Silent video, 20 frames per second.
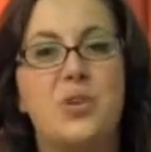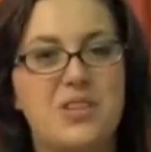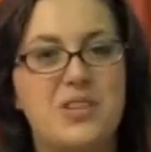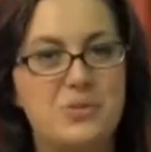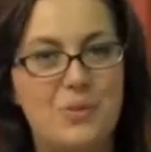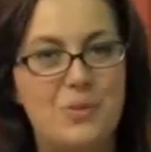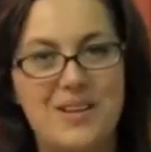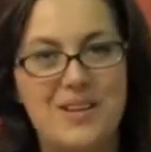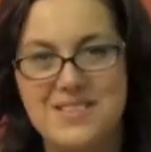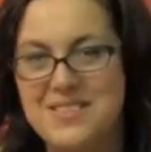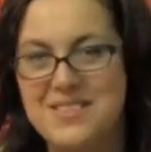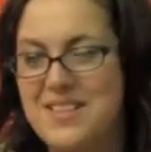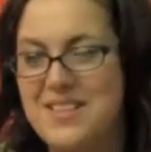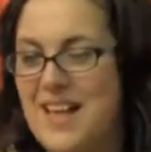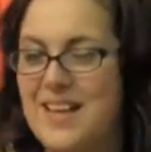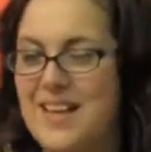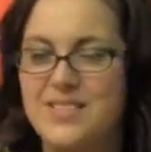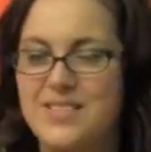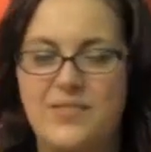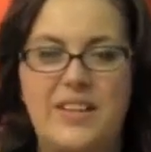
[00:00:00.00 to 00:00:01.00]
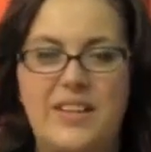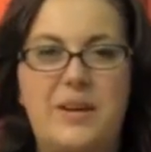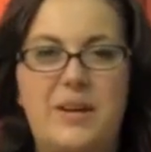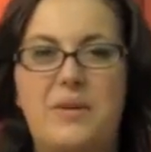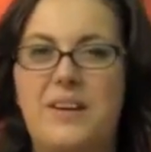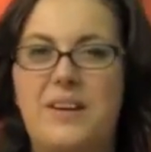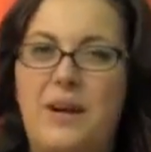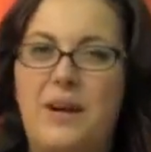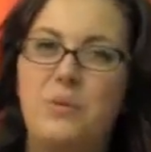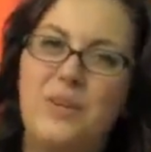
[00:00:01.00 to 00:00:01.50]
this was the last video
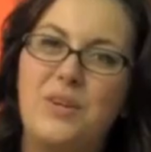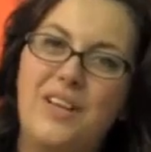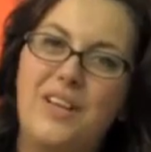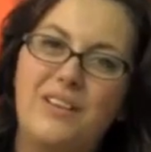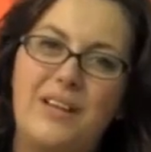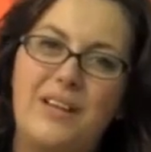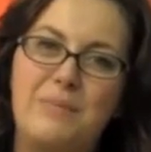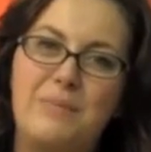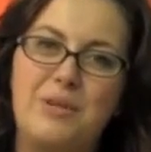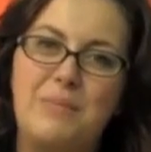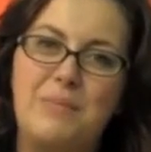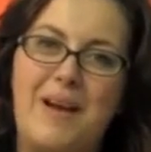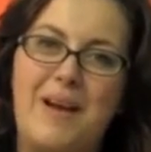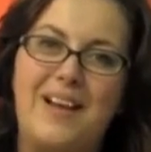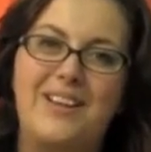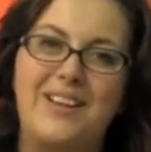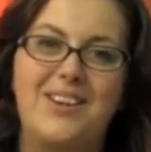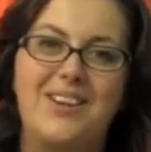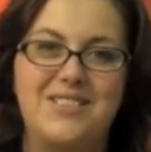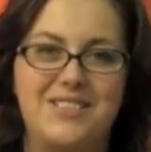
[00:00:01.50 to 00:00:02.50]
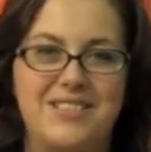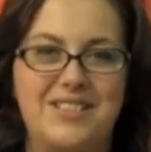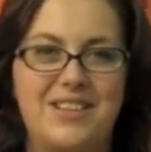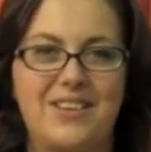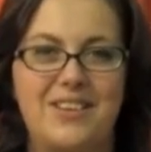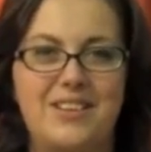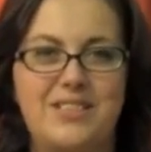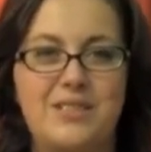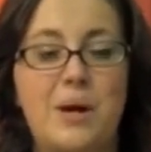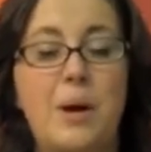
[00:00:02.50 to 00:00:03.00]
in our Reclaim Your Backyard
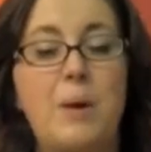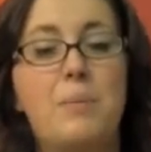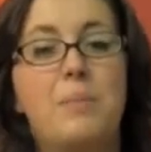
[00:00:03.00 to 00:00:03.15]
series,